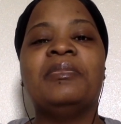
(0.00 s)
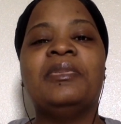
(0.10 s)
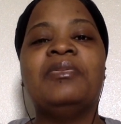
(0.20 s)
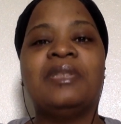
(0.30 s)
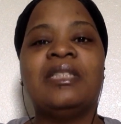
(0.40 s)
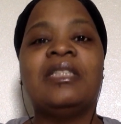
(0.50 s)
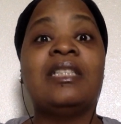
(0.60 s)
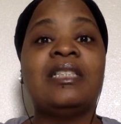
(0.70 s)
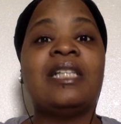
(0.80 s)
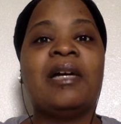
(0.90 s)
It was
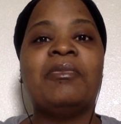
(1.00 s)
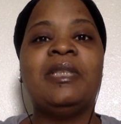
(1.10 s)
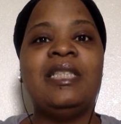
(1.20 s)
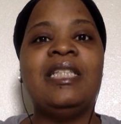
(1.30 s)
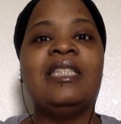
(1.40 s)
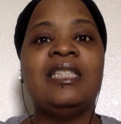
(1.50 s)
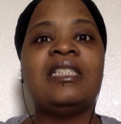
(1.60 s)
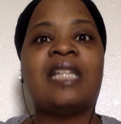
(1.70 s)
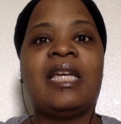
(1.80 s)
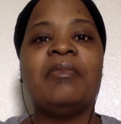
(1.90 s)
another time we did this
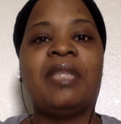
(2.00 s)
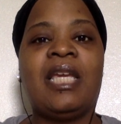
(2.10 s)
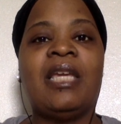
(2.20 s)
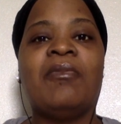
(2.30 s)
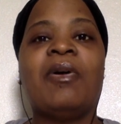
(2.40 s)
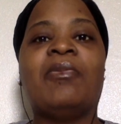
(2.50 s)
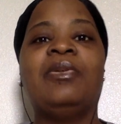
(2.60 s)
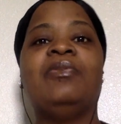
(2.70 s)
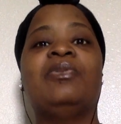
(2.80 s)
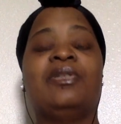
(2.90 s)
same thing while
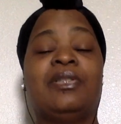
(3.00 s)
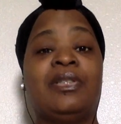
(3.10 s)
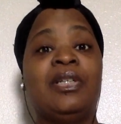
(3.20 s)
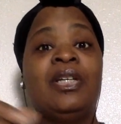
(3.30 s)
we were,